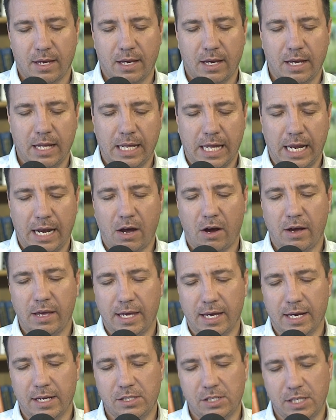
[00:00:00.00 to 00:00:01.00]
And then I
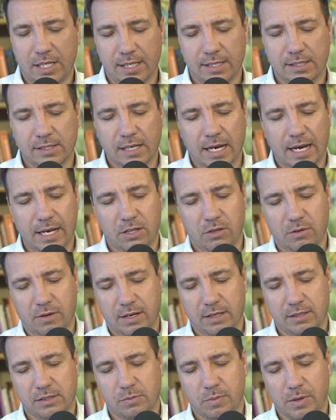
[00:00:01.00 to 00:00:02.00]
hear Jesus say to
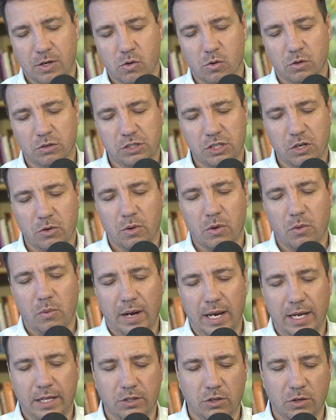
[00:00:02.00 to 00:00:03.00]
us, because you were
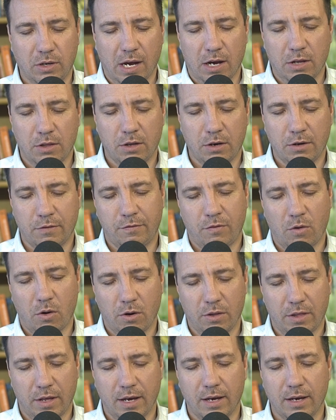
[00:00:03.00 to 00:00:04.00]
willing to go to the
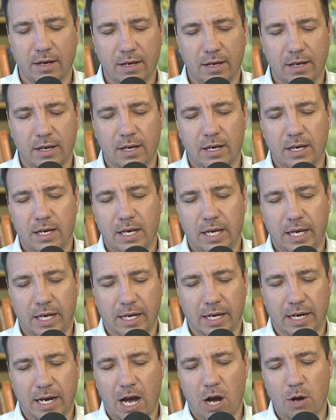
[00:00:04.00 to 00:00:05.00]
Father, He
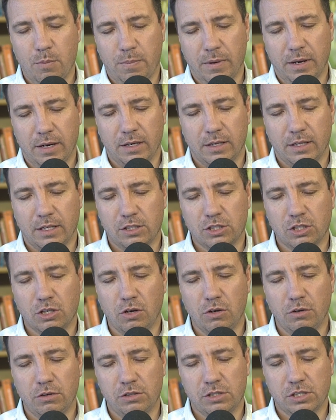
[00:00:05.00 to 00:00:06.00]
can open the
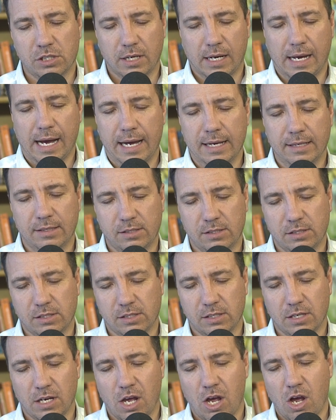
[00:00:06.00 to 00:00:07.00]
sluice
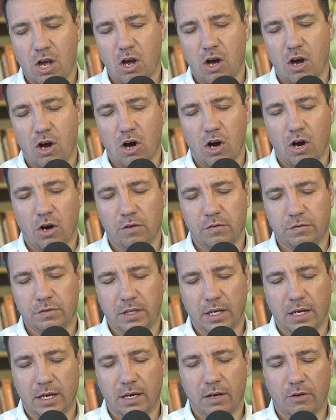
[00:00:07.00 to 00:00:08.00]
gates of
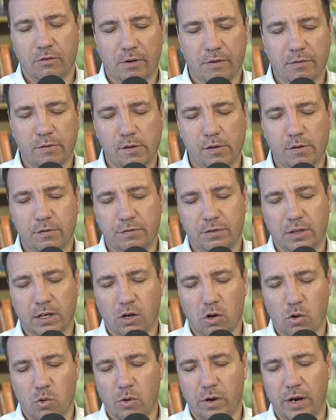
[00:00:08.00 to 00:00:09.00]
the river of the
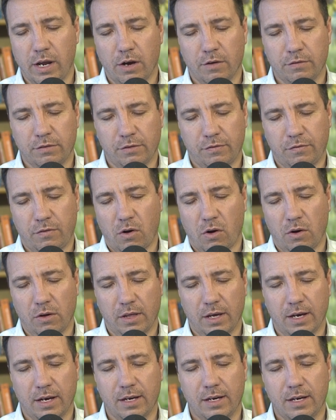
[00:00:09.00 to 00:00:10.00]
glory of the
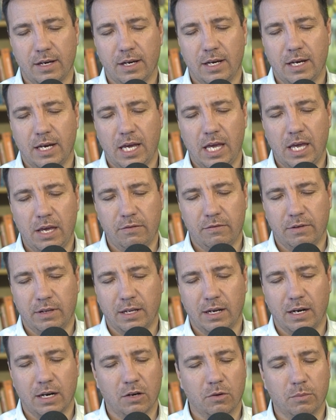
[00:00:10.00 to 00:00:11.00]
Father even
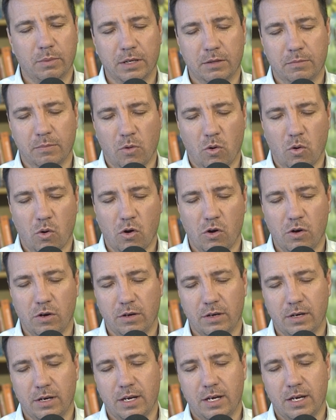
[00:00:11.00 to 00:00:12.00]
a little bit more,
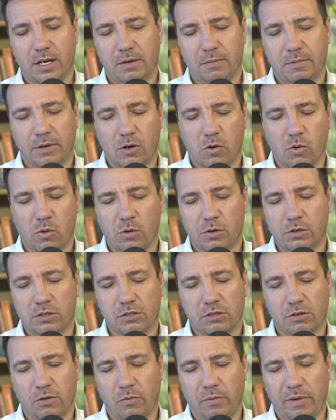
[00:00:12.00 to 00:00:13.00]

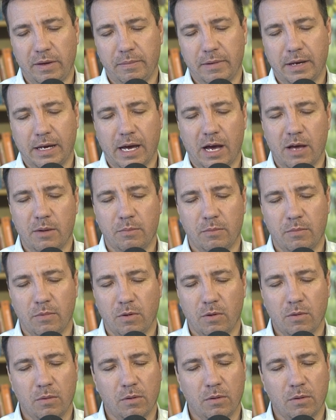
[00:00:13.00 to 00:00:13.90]
because we became